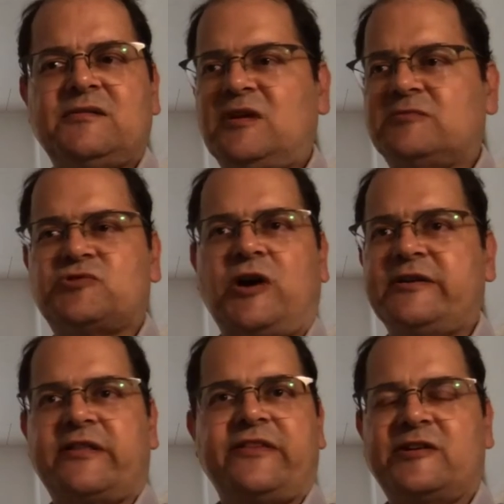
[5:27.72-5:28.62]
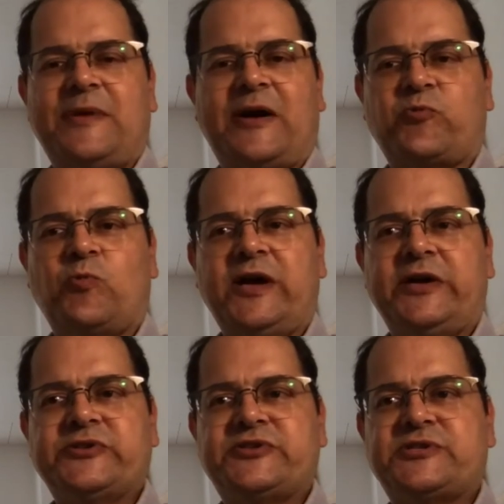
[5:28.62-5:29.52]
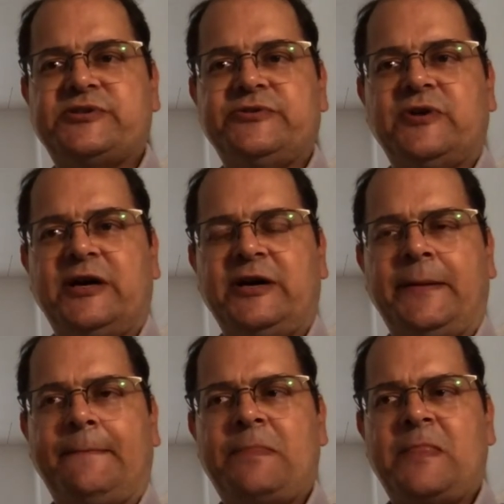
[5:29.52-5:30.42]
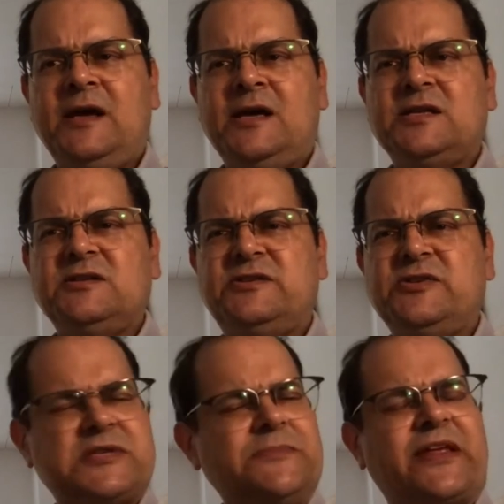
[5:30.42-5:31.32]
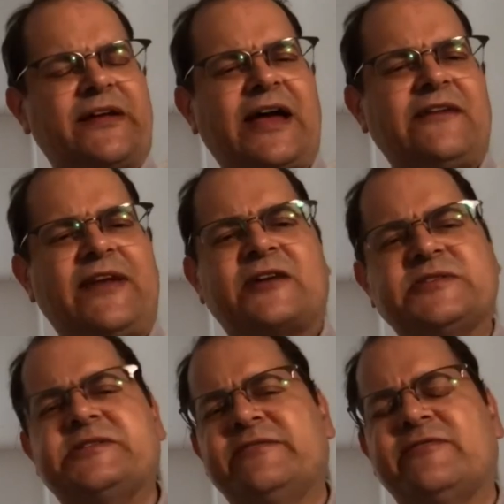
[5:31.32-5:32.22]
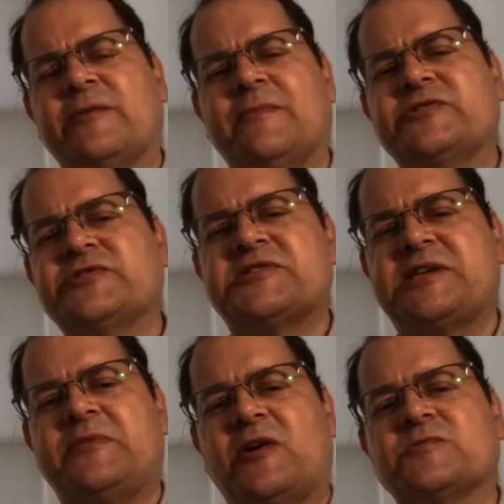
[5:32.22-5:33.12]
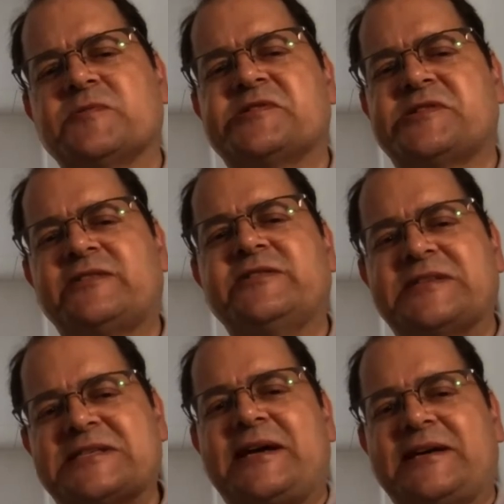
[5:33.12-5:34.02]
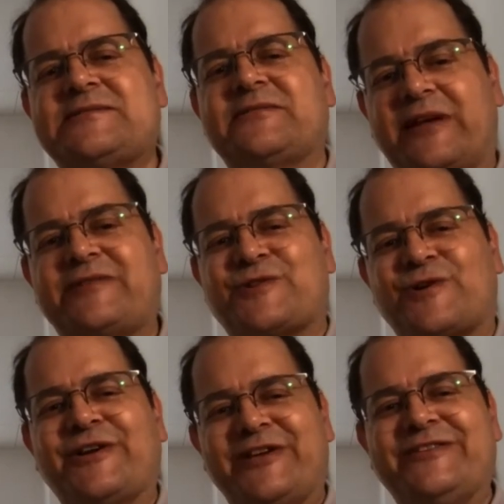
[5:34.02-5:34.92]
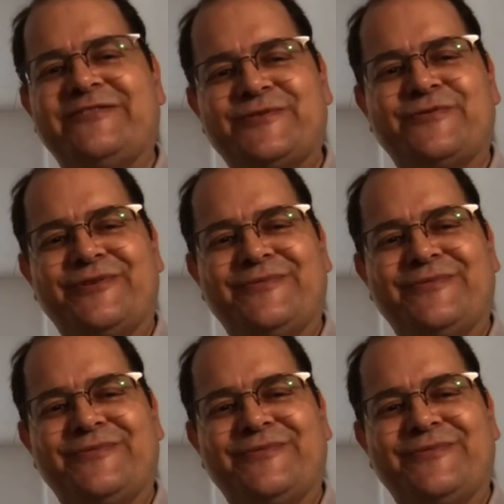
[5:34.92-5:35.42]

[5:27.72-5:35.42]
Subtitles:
try to think about ways to do something that I haven't actually done very much in seminars, which is actually discuss the lecture I gave to them.